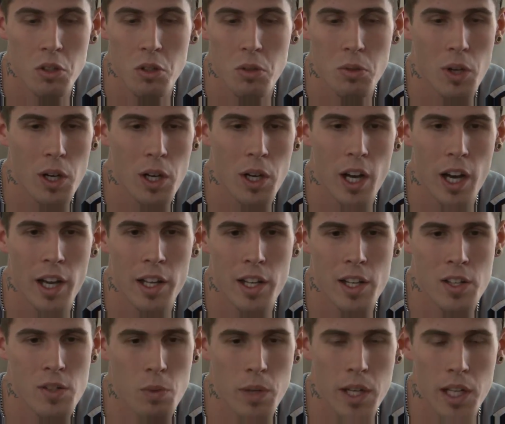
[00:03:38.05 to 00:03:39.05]

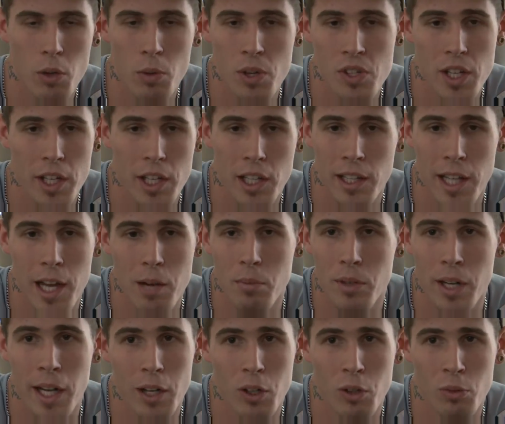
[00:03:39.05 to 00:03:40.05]
it's weird, almost like a
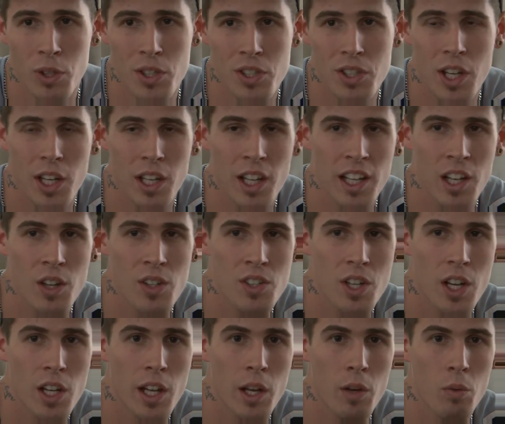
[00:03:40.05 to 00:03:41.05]
lab rat, almost kind of like I was
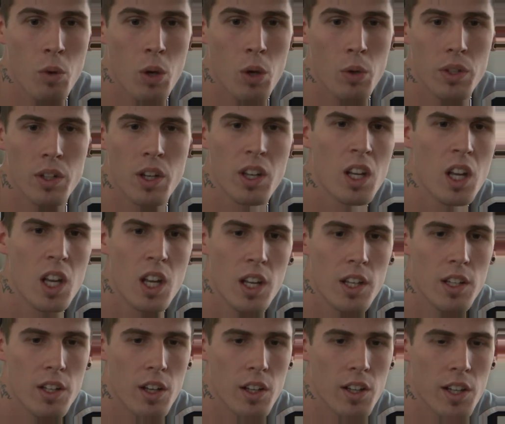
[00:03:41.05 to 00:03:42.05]
kind of like, whoa, you know,
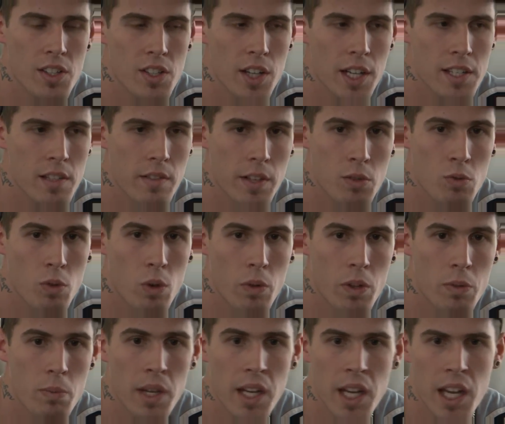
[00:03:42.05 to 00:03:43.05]
that's like something's wrong
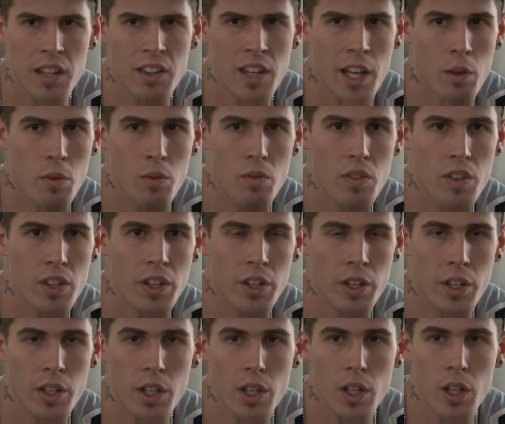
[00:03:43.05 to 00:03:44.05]
with me, and they, you
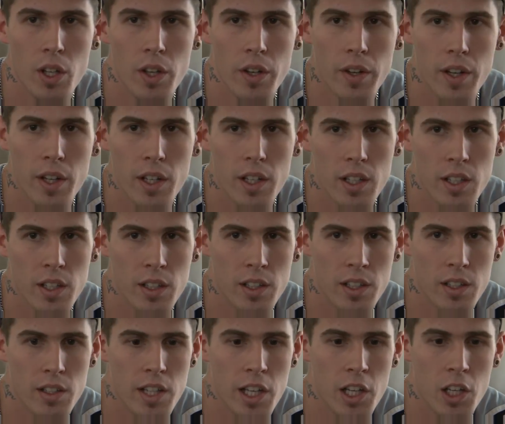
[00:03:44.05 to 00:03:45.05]
know,
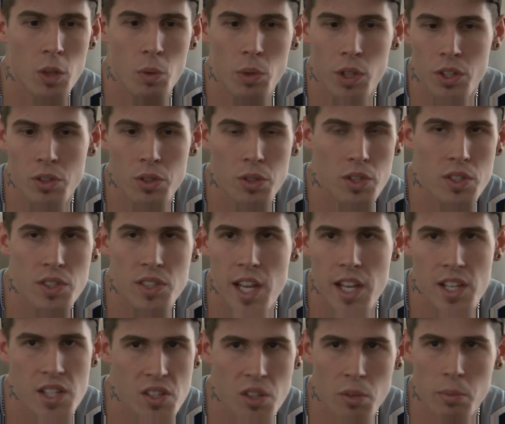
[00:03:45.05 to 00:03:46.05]
and they're going to want to do
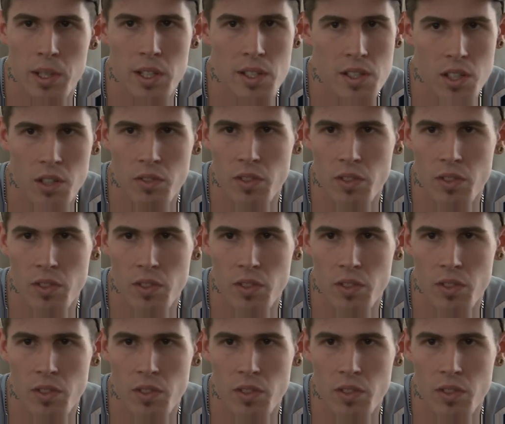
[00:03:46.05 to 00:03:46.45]
tests on me and